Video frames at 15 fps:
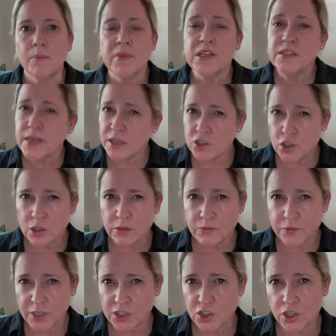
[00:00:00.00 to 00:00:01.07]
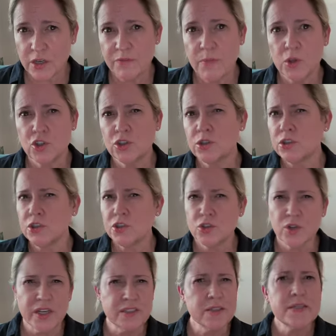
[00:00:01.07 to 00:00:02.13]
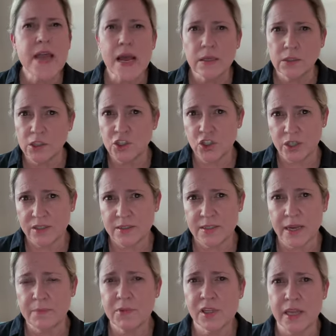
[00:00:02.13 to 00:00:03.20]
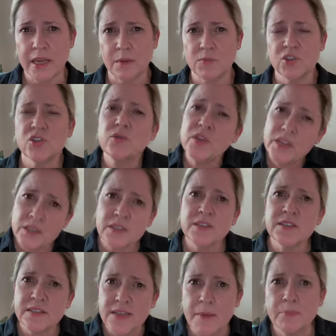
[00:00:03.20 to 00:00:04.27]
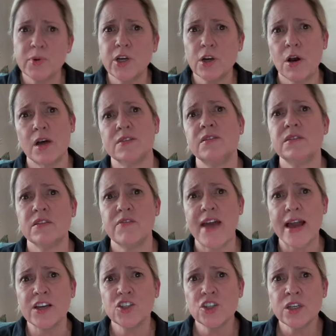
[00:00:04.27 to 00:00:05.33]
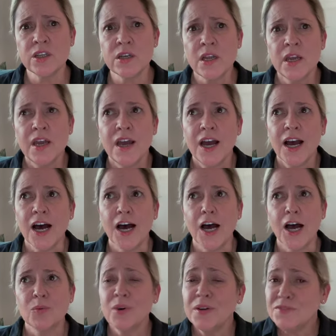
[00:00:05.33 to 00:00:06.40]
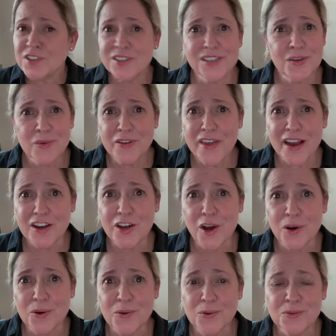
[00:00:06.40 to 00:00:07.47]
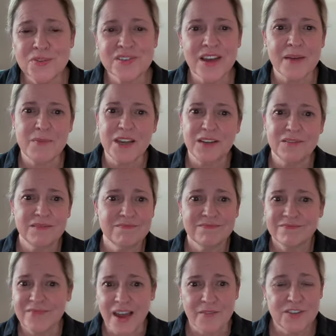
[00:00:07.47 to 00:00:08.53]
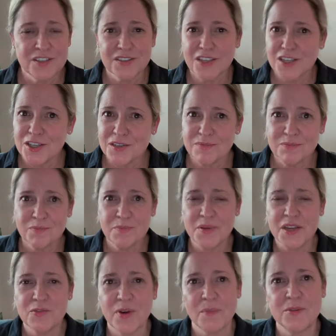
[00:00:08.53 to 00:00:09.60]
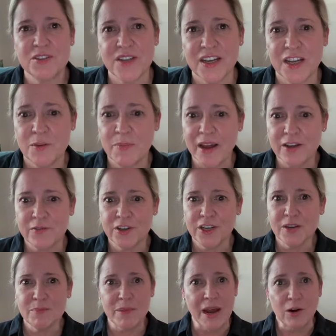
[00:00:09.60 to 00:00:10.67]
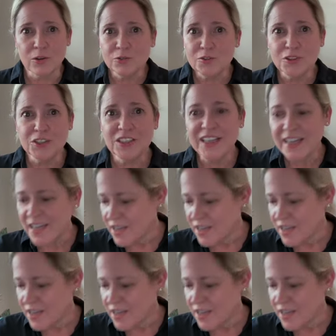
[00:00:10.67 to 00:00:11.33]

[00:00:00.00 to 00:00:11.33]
intentional infliction of emotional distress, negligence type claims. So it is a separate causes of action. We'll have to see where that goes. I mean, obviously being represented by a very powerful